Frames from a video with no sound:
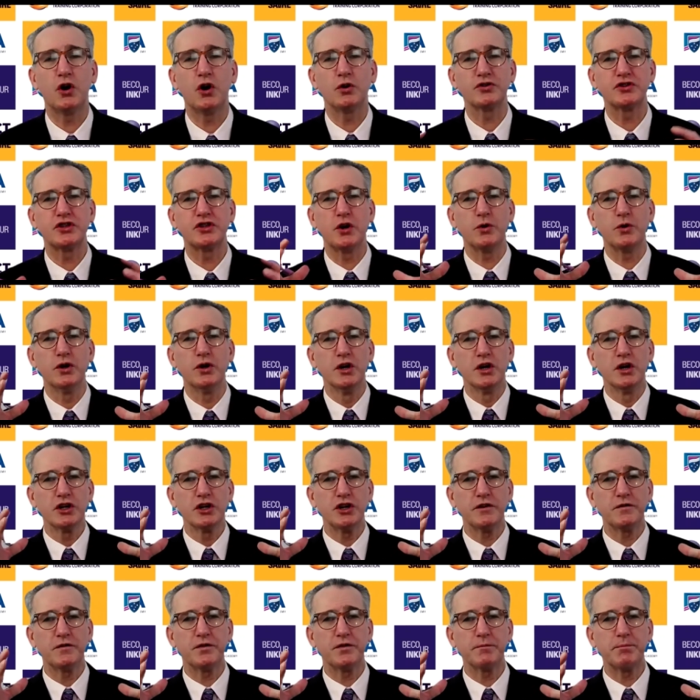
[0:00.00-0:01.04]
So
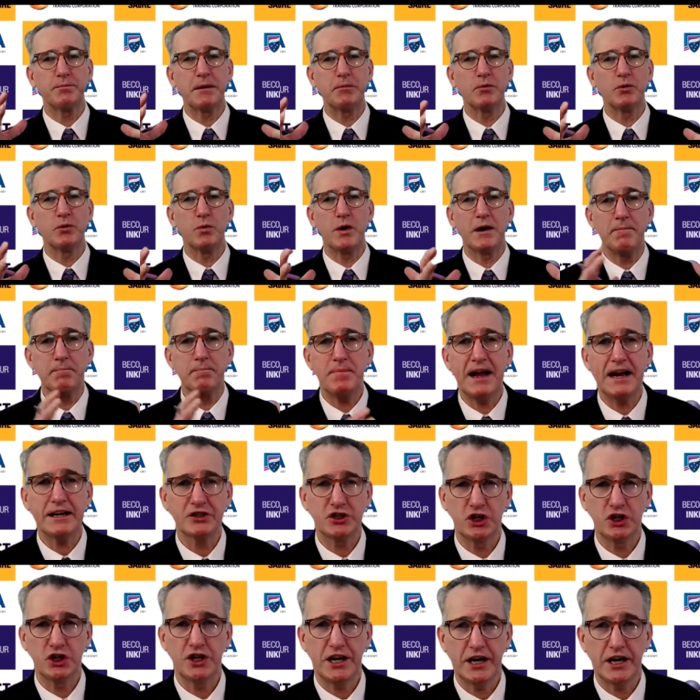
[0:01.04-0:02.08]
if people went back to
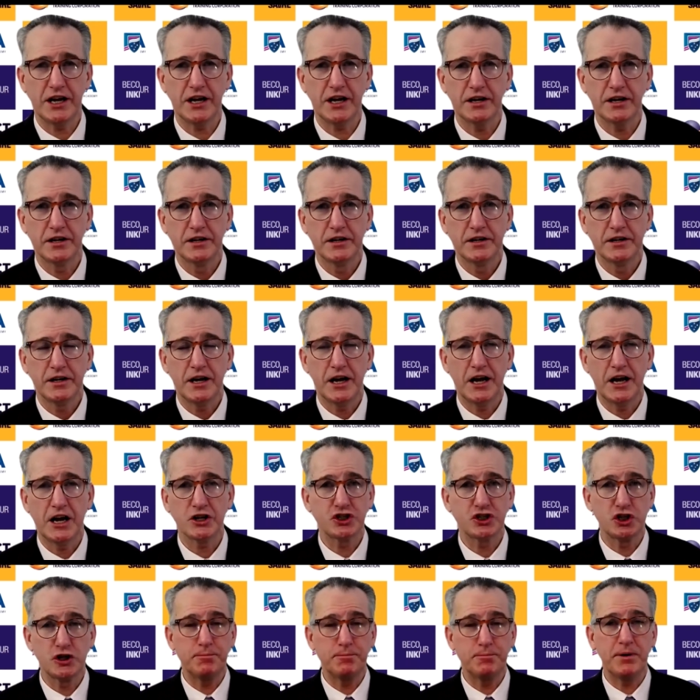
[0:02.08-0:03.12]
their
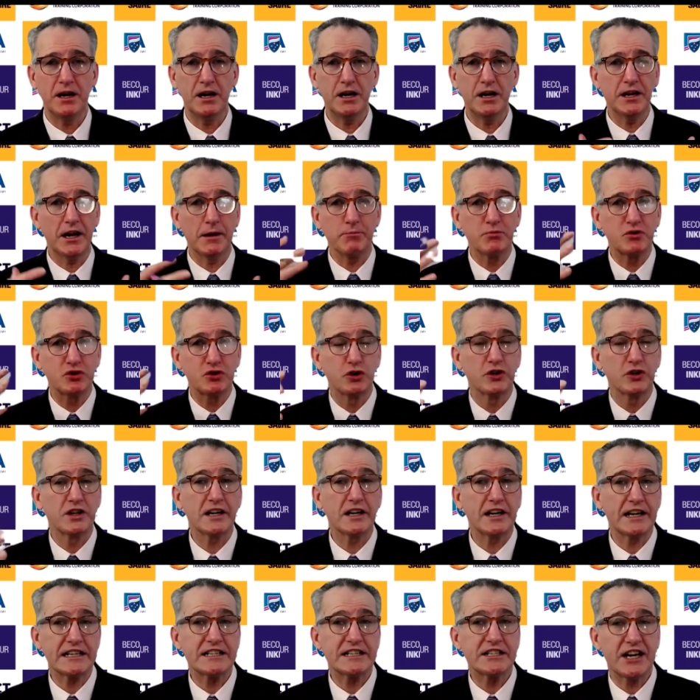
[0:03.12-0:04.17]
super, and I'm sure they get a
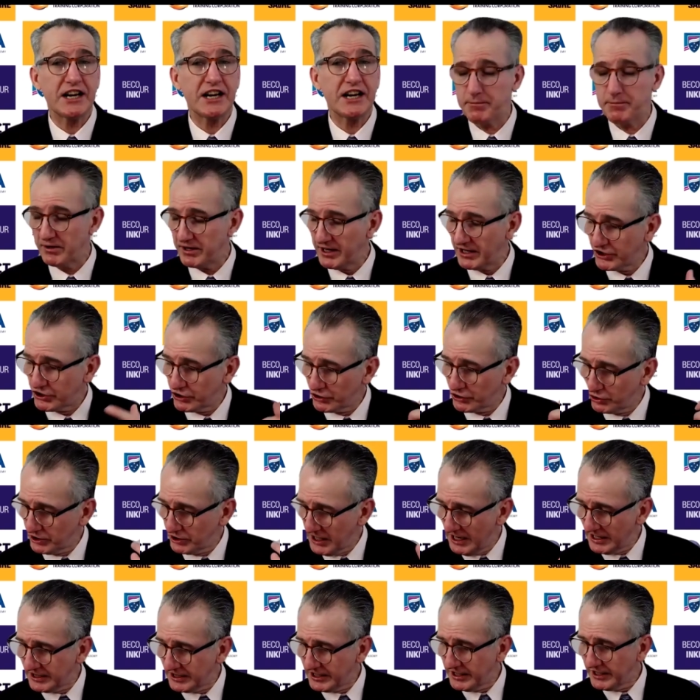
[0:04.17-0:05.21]
statement, they should look
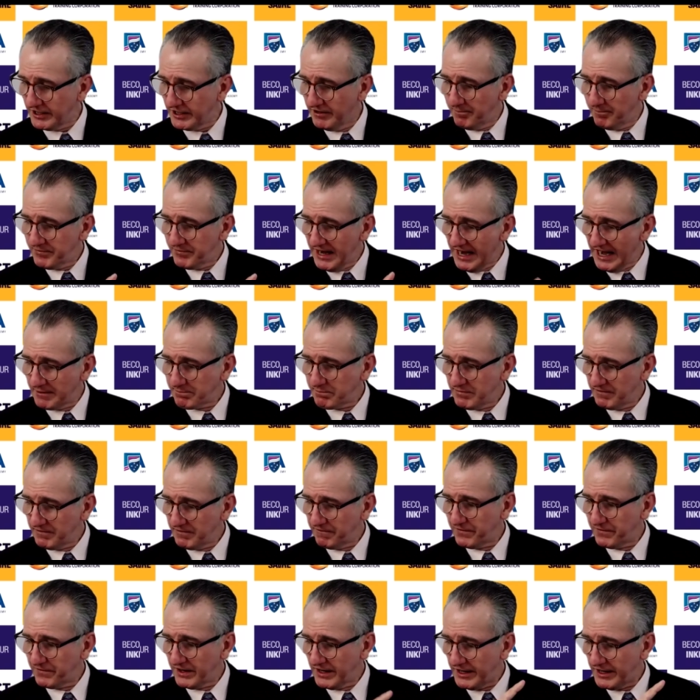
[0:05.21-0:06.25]
at the admin
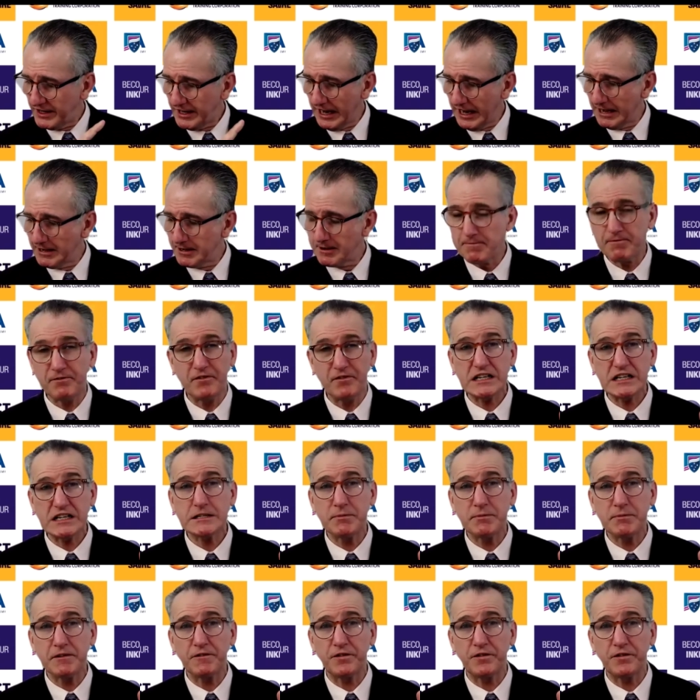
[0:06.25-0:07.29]
fee and
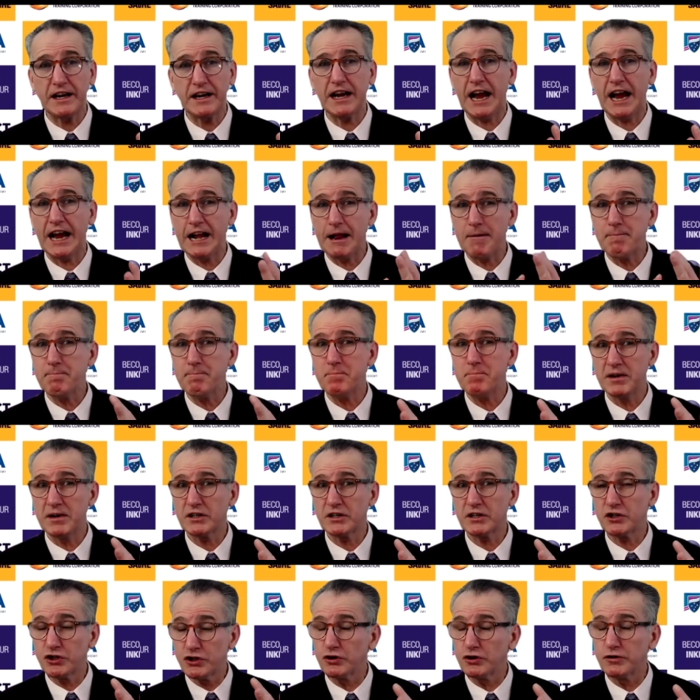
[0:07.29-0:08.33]
investment fee, and it
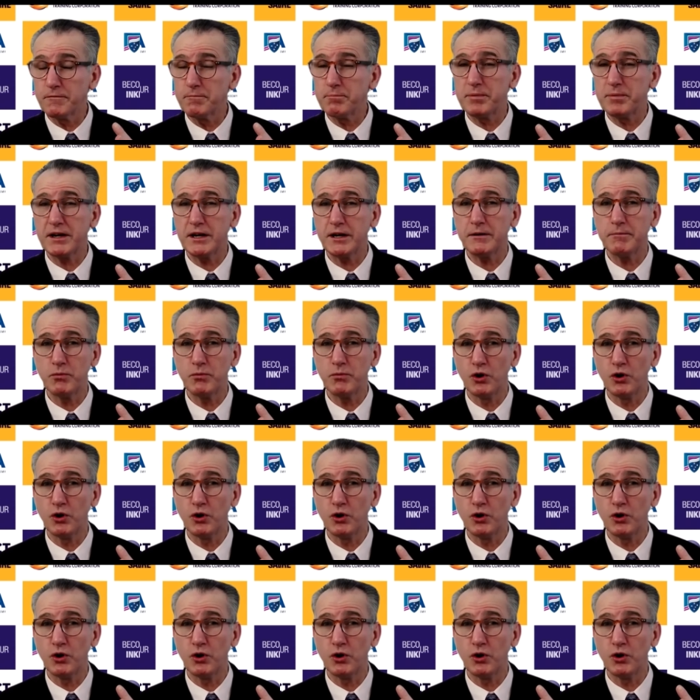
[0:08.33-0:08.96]
shouldn't be more than